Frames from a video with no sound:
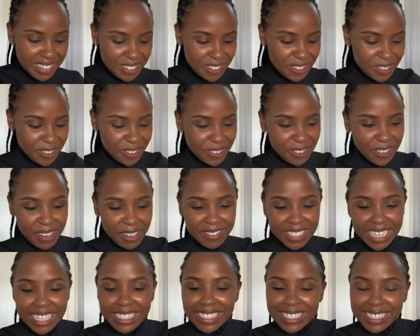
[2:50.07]
so I'm
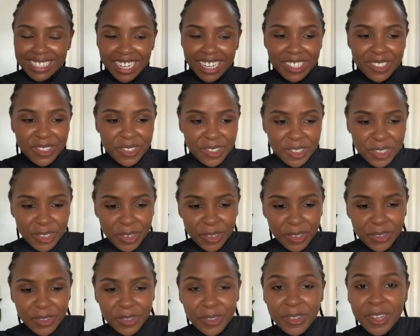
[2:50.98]
just trying to show
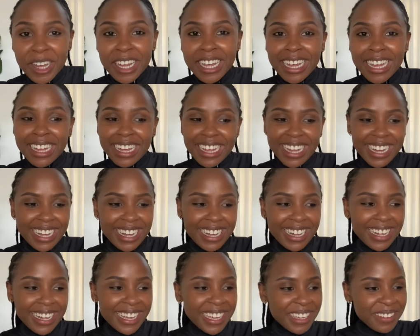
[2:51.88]
you
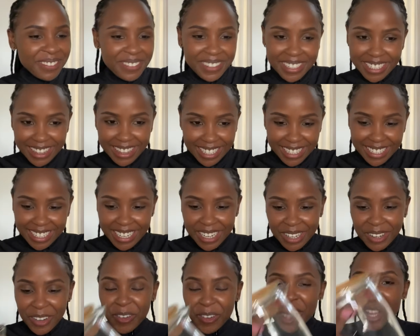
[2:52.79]
everything
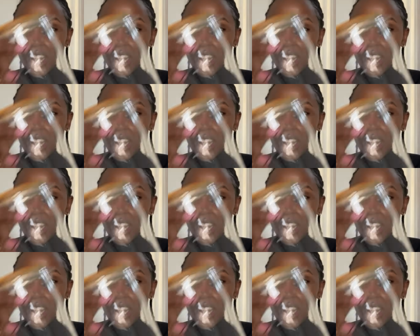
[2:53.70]
now.